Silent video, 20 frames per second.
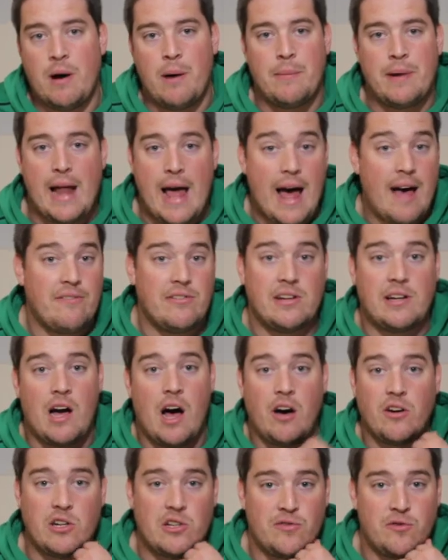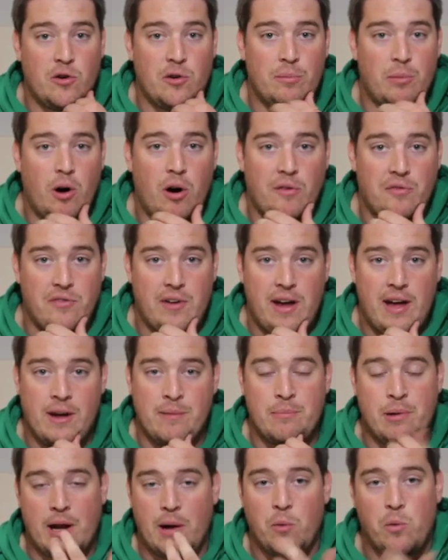I'm an avid college football
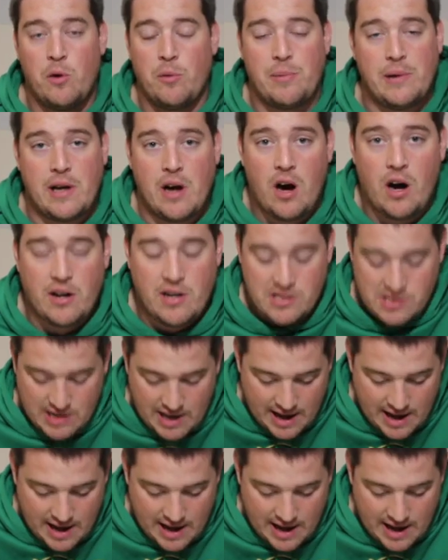fan, but I will be honest,